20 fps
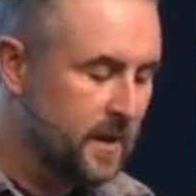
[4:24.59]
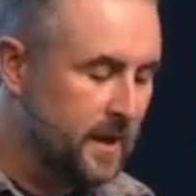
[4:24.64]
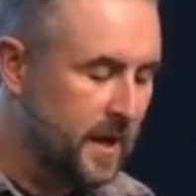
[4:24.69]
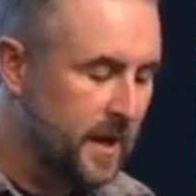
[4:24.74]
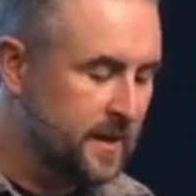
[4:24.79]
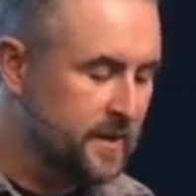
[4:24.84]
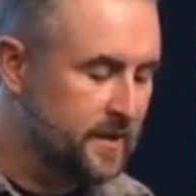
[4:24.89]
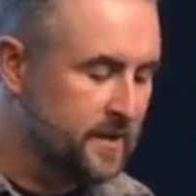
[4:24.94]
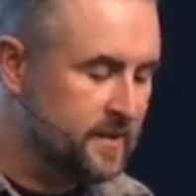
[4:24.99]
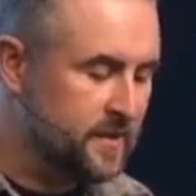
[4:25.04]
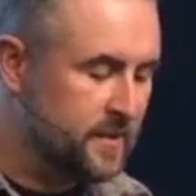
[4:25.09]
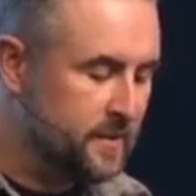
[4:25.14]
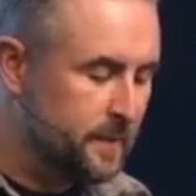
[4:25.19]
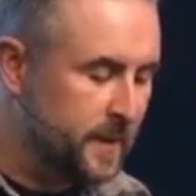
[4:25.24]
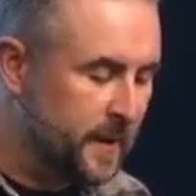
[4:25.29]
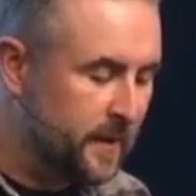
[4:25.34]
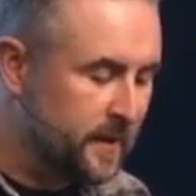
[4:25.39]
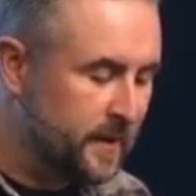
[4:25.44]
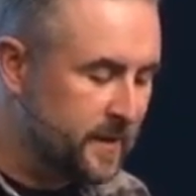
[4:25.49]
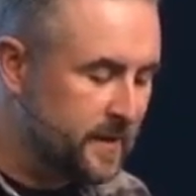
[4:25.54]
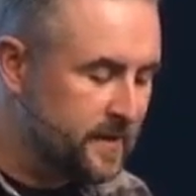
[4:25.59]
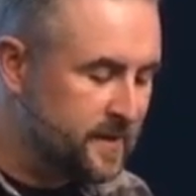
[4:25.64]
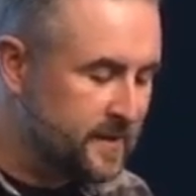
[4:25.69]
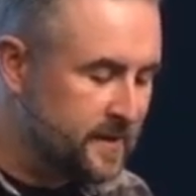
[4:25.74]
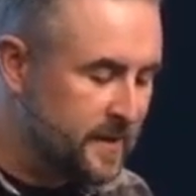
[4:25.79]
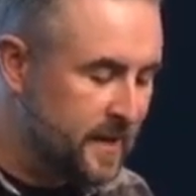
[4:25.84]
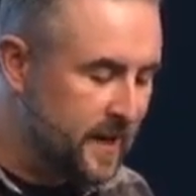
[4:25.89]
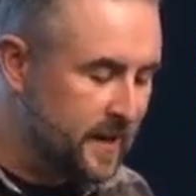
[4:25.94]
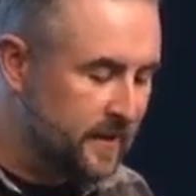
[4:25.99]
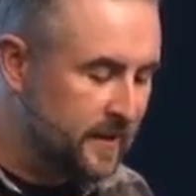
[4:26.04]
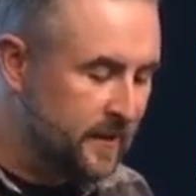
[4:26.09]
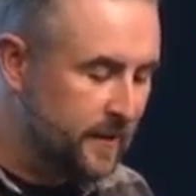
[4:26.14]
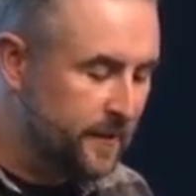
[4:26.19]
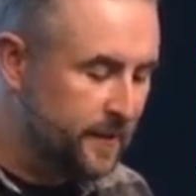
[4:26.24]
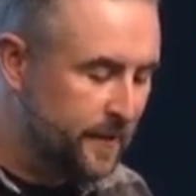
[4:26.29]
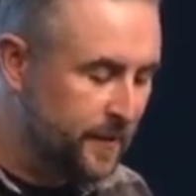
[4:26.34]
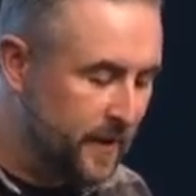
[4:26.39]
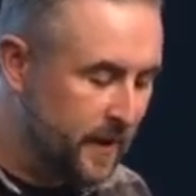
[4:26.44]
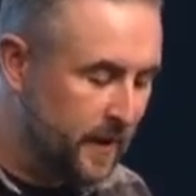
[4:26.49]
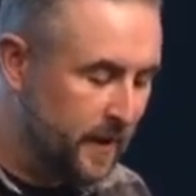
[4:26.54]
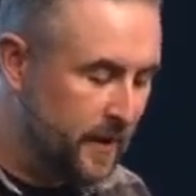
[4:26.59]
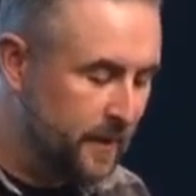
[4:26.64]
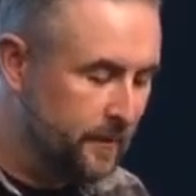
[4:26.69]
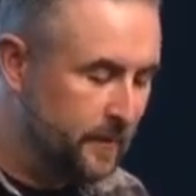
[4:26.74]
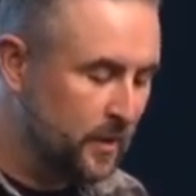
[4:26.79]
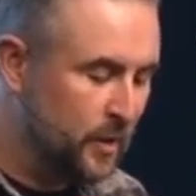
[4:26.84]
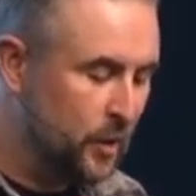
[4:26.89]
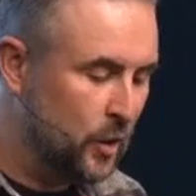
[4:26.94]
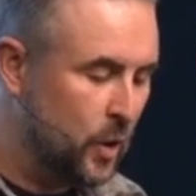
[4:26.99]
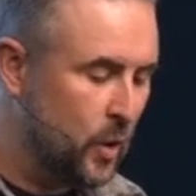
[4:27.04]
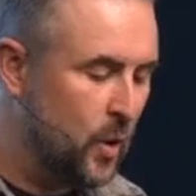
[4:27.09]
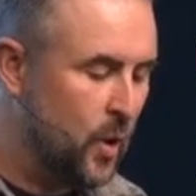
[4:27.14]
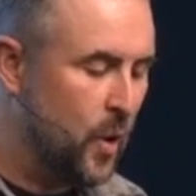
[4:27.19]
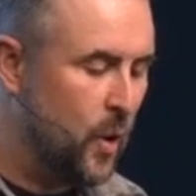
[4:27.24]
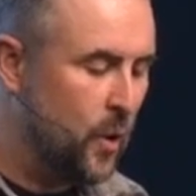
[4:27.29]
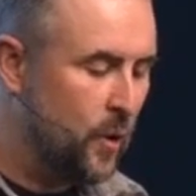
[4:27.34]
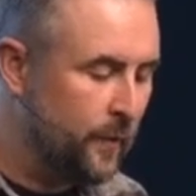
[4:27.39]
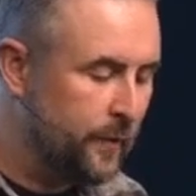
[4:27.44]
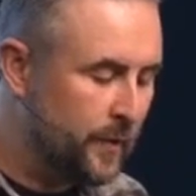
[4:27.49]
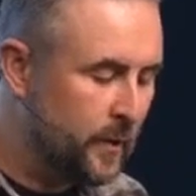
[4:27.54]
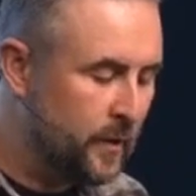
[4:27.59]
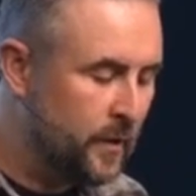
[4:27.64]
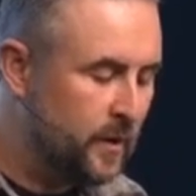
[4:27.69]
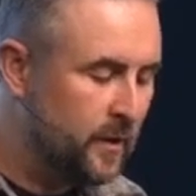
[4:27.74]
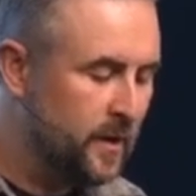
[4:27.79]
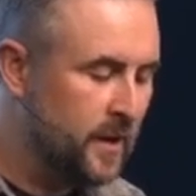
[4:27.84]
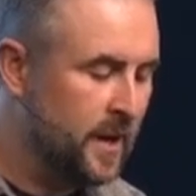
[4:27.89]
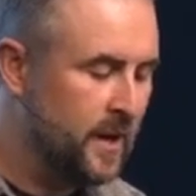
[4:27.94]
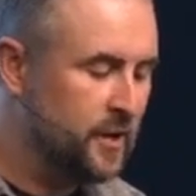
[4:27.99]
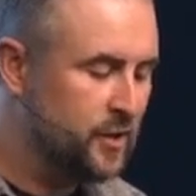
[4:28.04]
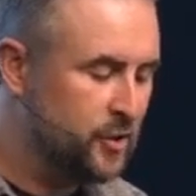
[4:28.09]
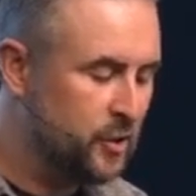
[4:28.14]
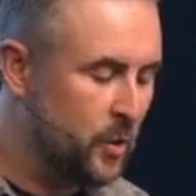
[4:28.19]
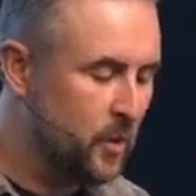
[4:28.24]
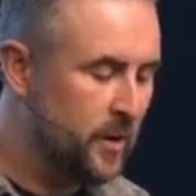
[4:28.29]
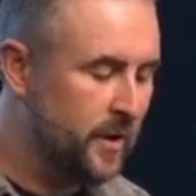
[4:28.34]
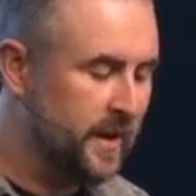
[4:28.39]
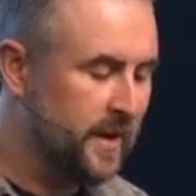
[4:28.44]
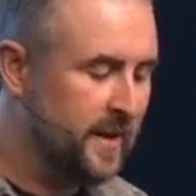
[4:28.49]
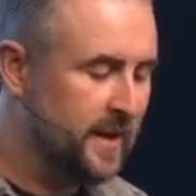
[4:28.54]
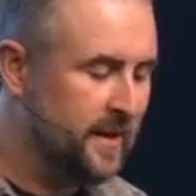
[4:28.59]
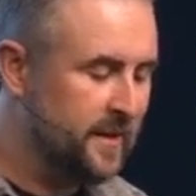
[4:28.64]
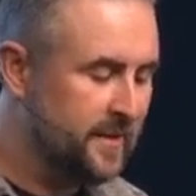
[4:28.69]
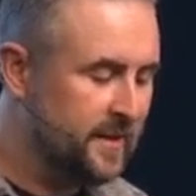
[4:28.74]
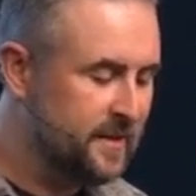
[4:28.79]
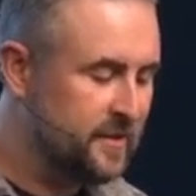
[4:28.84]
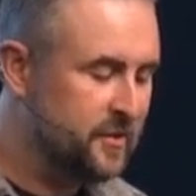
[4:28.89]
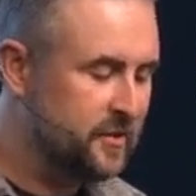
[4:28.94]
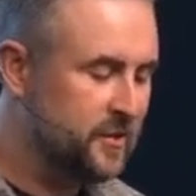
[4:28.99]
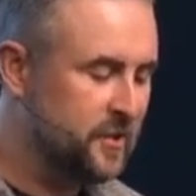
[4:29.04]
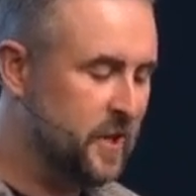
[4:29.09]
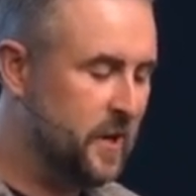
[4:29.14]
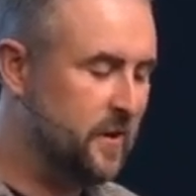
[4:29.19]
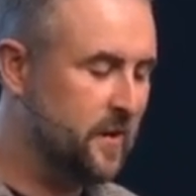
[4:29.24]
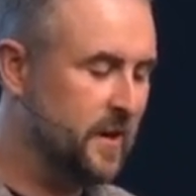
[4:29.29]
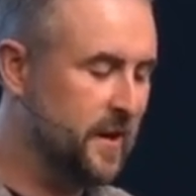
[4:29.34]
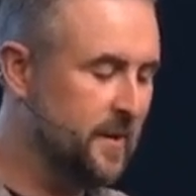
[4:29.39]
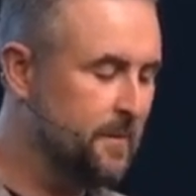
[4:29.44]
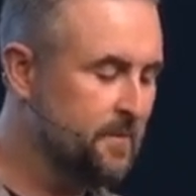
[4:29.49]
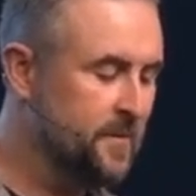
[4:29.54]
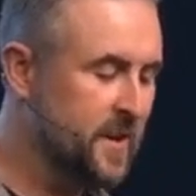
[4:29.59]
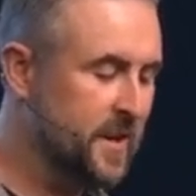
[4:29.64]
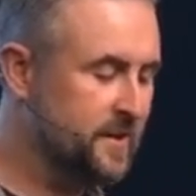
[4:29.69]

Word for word: And the Spirit said to Philip, go over and join this chariot.